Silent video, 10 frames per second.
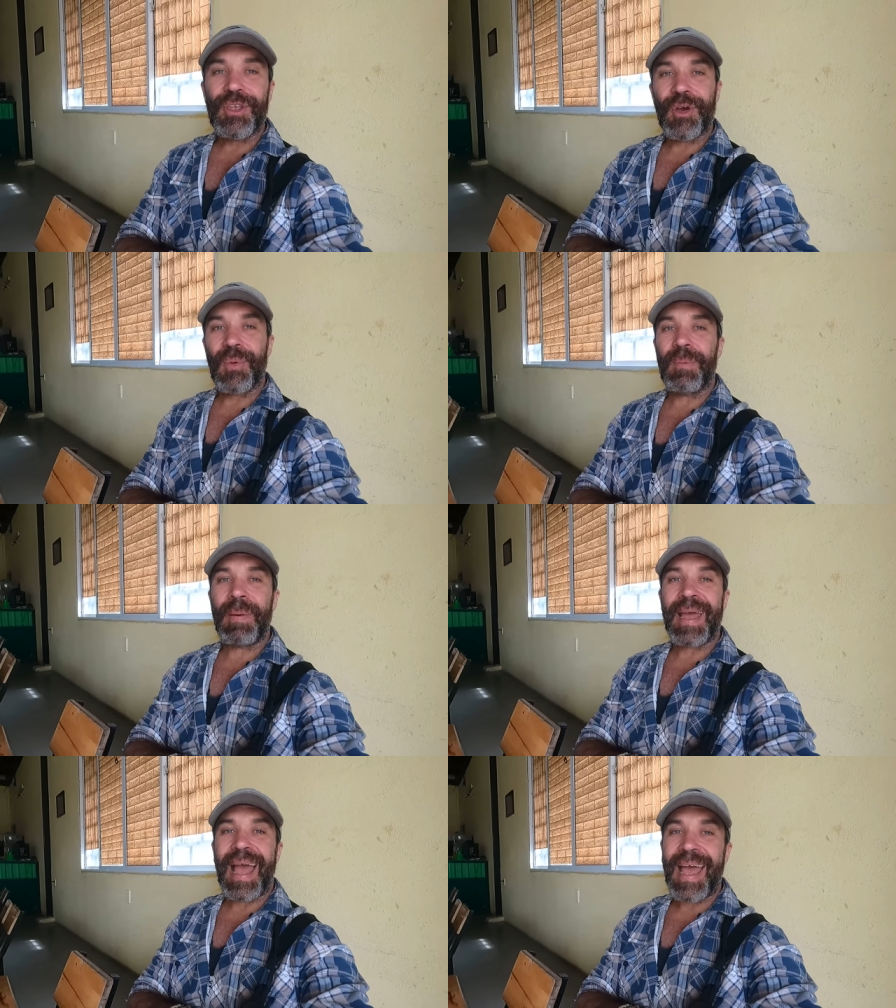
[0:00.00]
you will
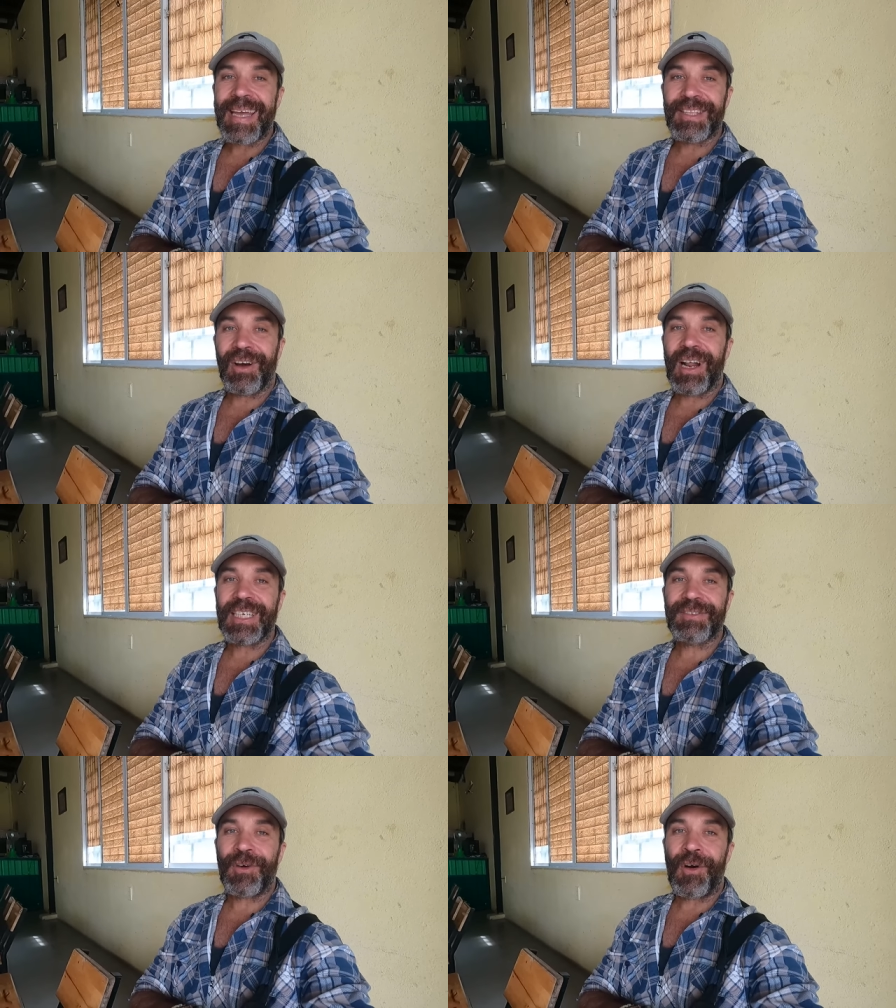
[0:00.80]
pay eight
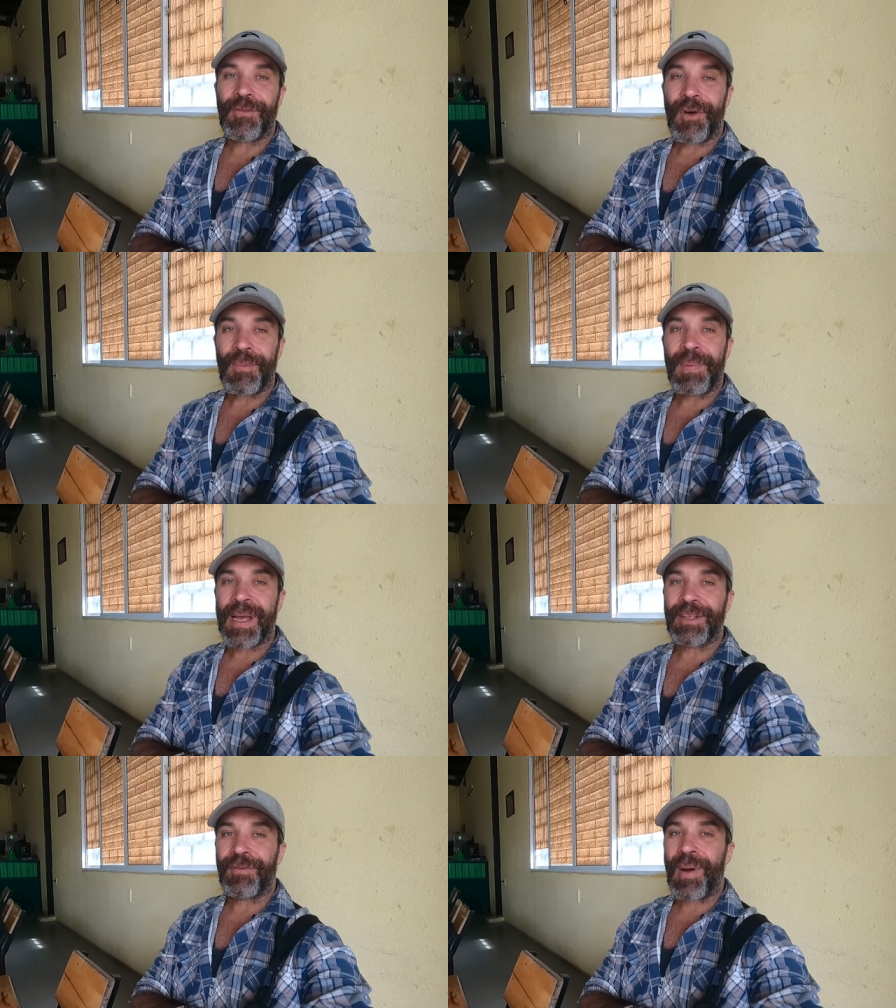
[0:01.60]
dollars for, for a
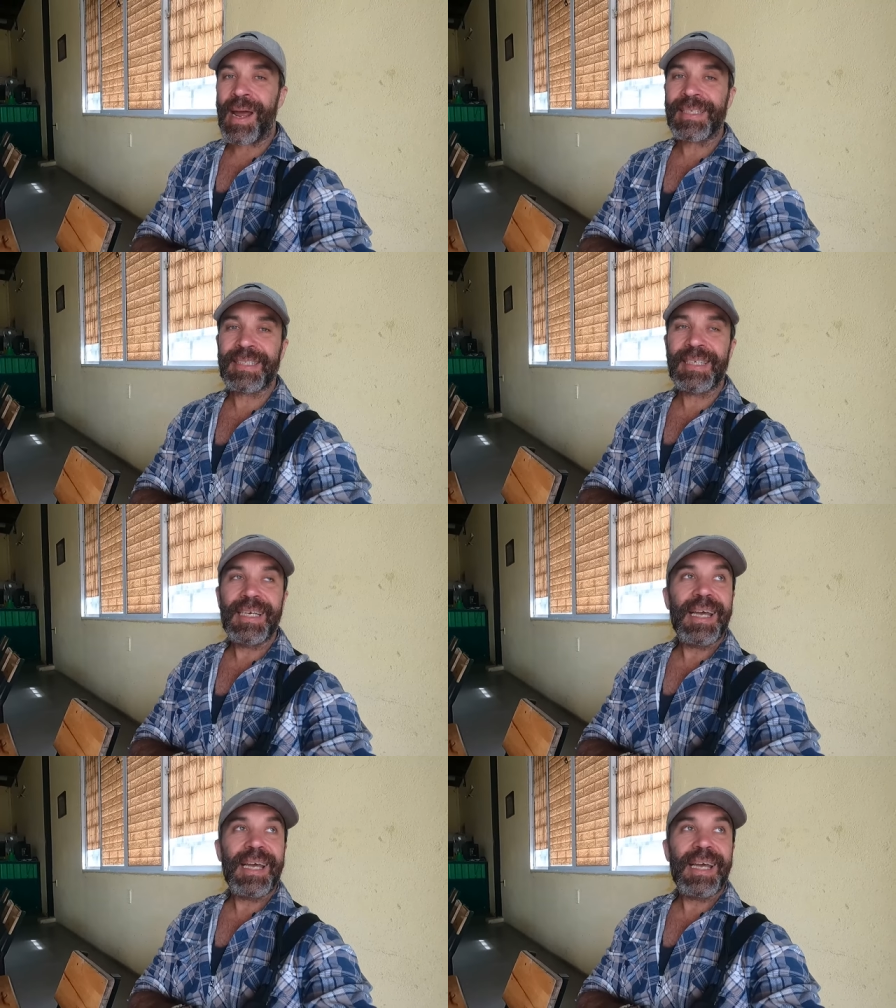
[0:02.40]
plate of rice